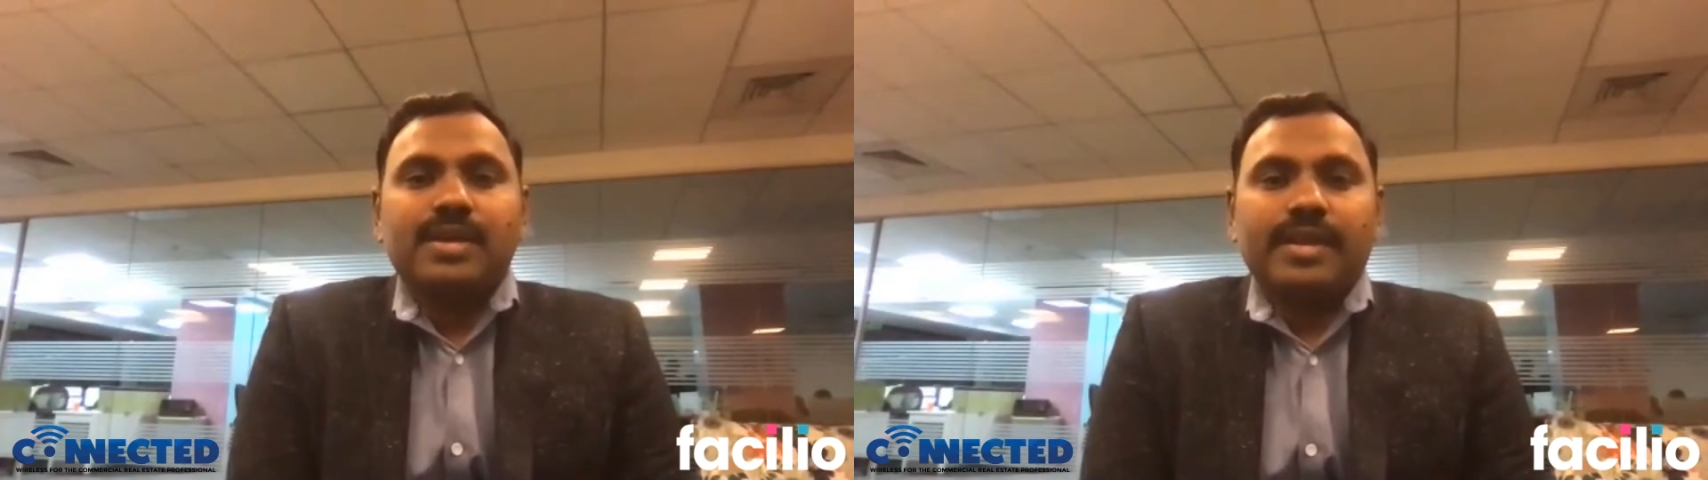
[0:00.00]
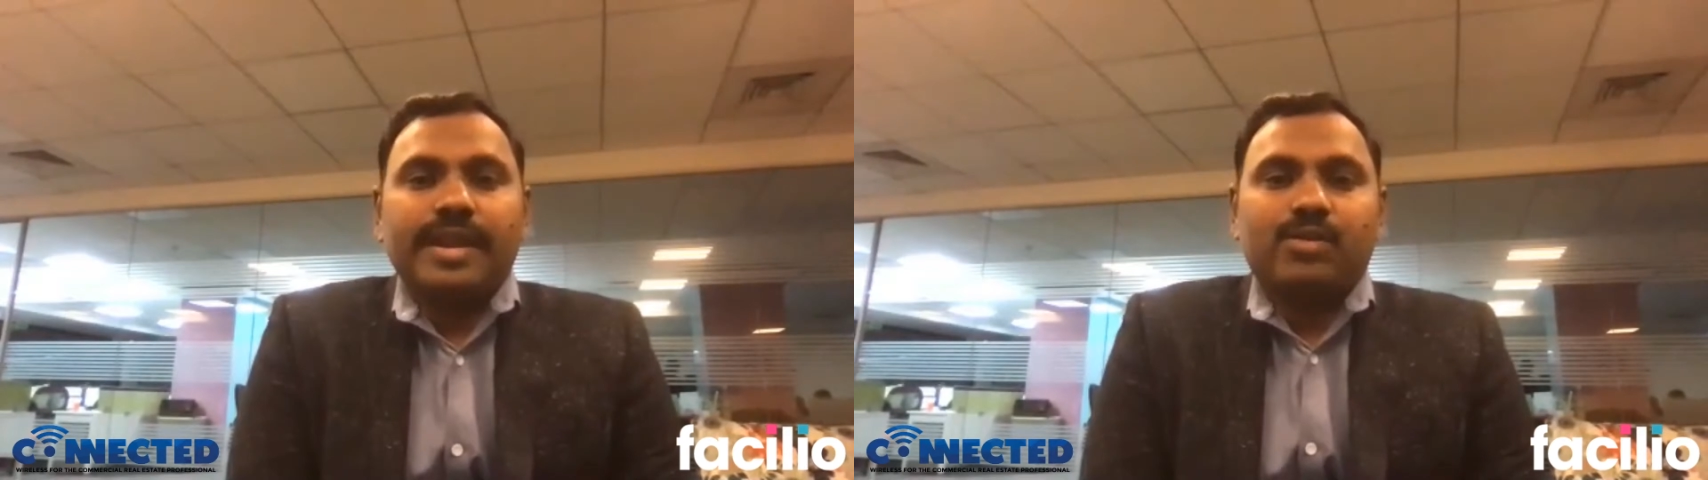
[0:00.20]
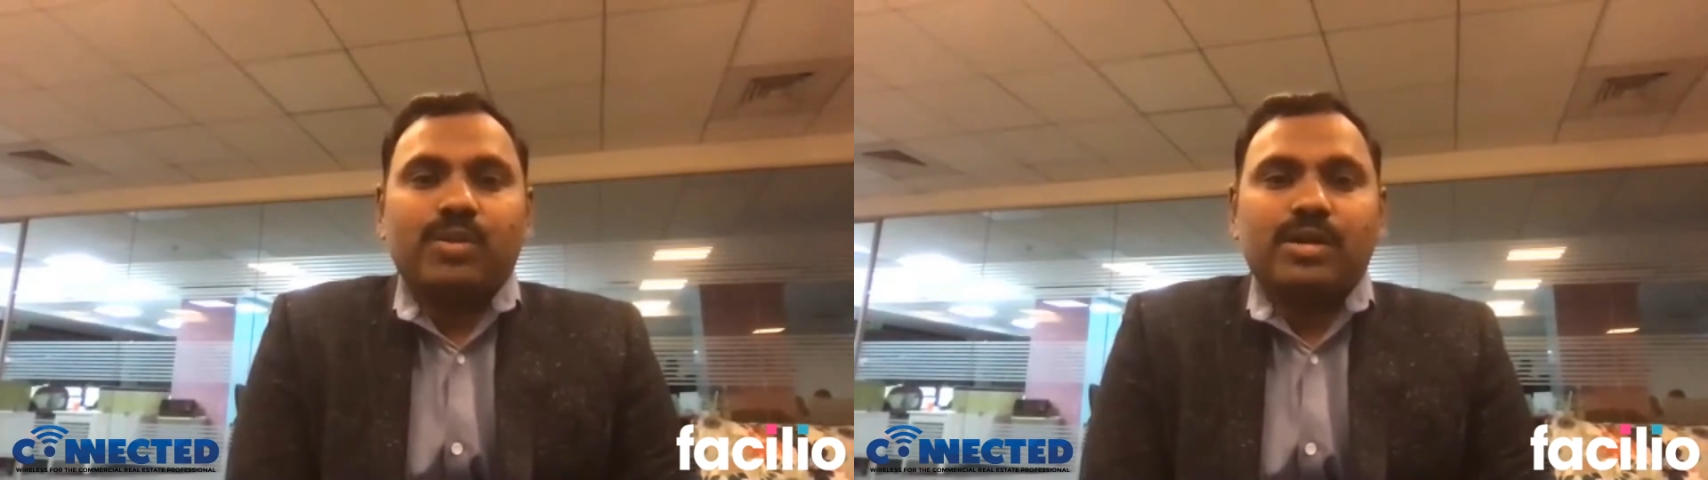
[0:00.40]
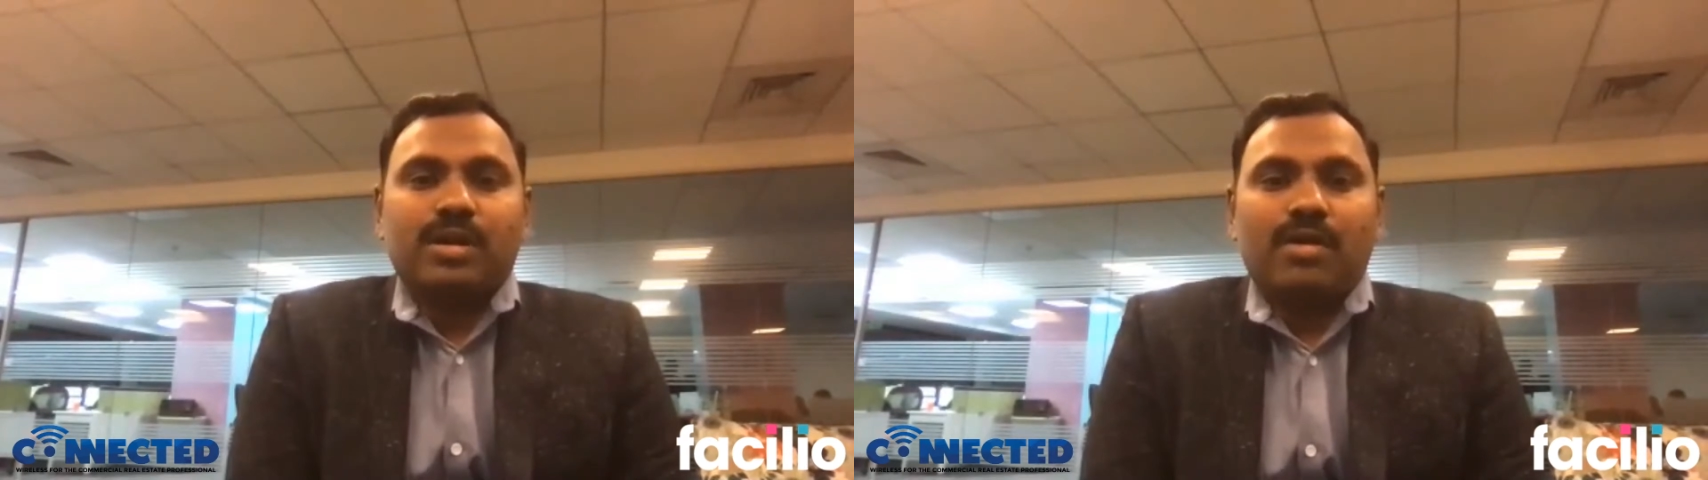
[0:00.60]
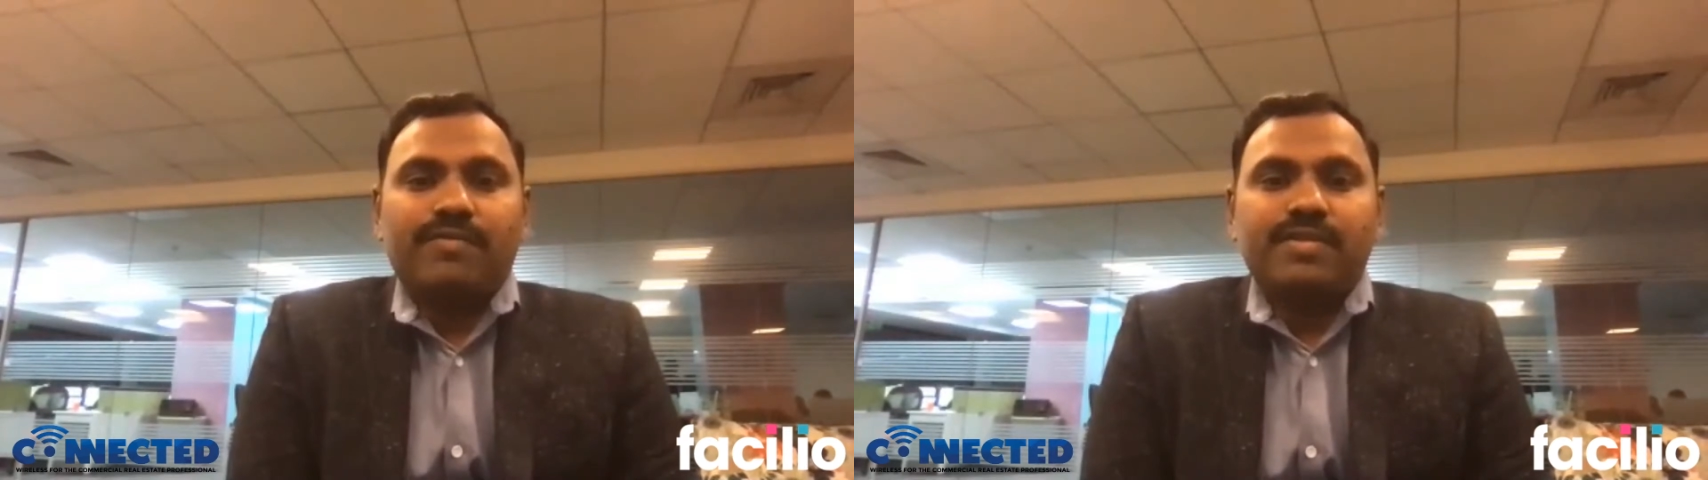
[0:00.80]
network
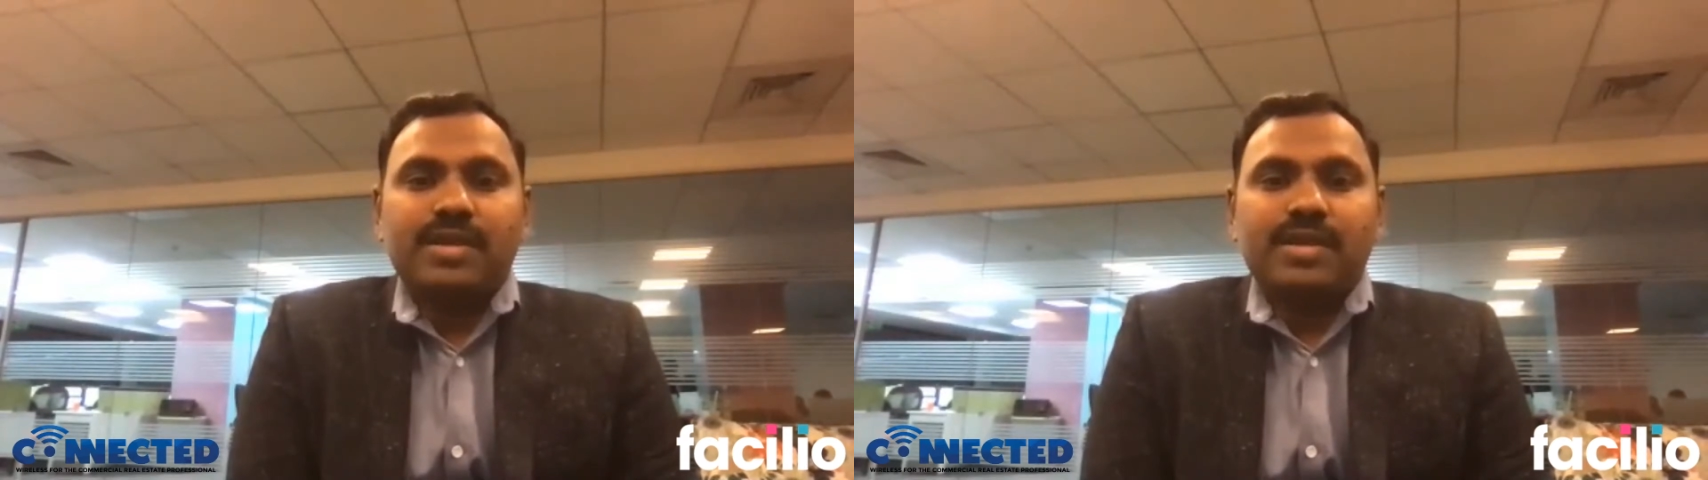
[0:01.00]
of